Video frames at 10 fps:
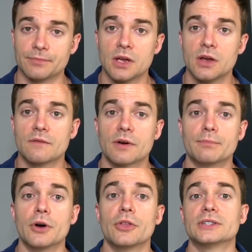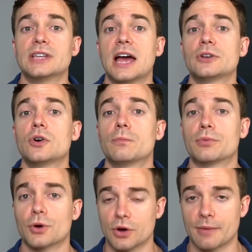For both technical
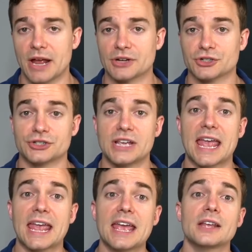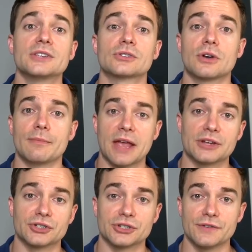program managers and Scrum
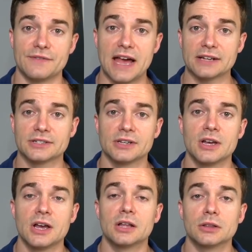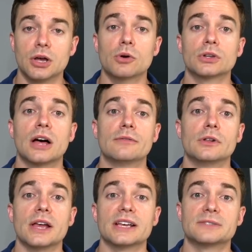managers, in fact, lower
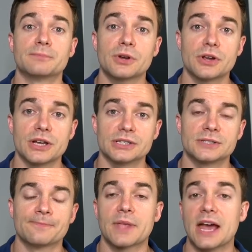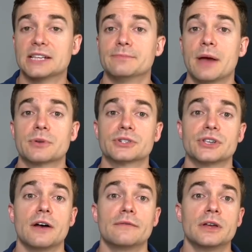level experience as members
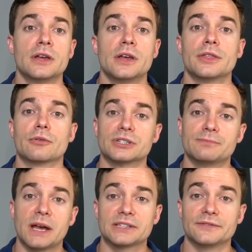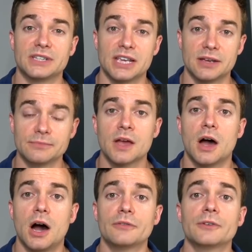of their respective teams
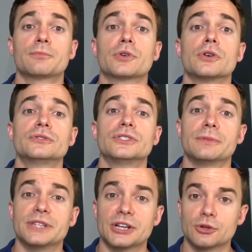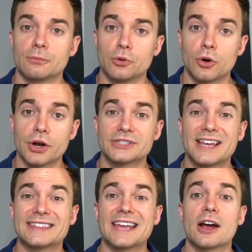often proves to potential employers
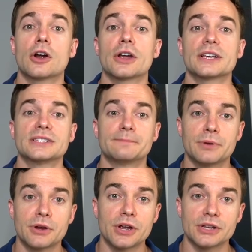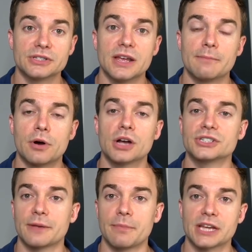that they are experienced in
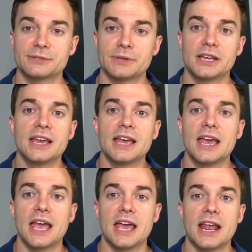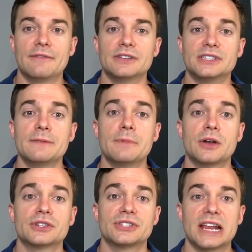project management and have a deep
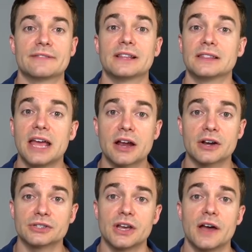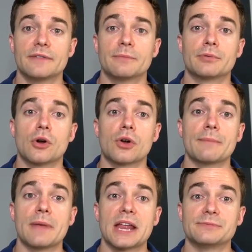understanding of the layers of the program
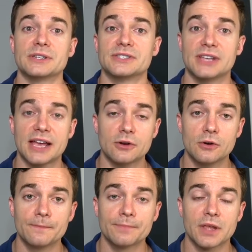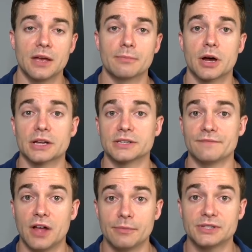management cycle and product
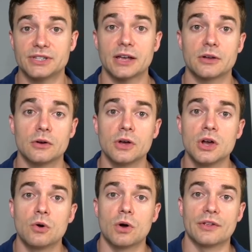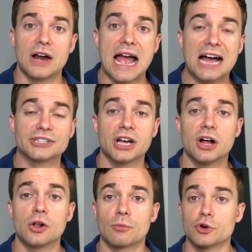development cycle, whether agile
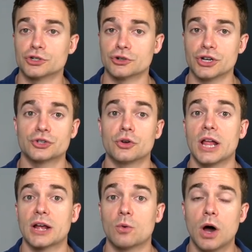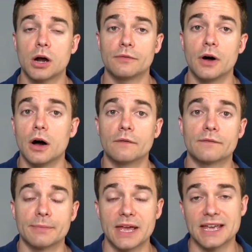or more traditional like waterfall,
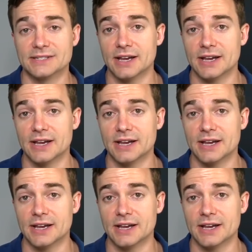from the inside